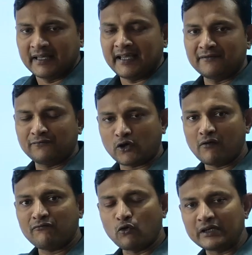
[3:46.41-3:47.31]
And
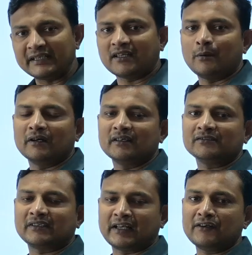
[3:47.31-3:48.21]
from 14th of
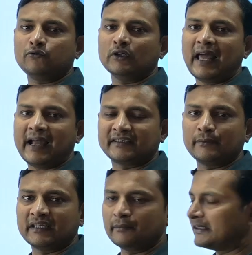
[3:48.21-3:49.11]
August, rainfall
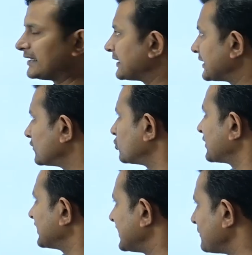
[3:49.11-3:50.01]
activity will decrease
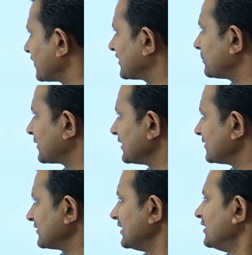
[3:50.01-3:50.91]
over the Himachal
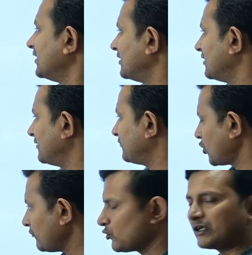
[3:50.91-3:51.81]
Pradesh
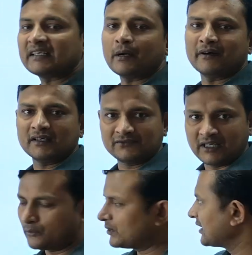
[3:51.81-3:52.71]
from 14th of August
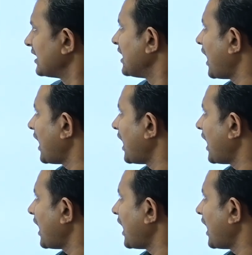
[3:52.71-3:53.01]
onward.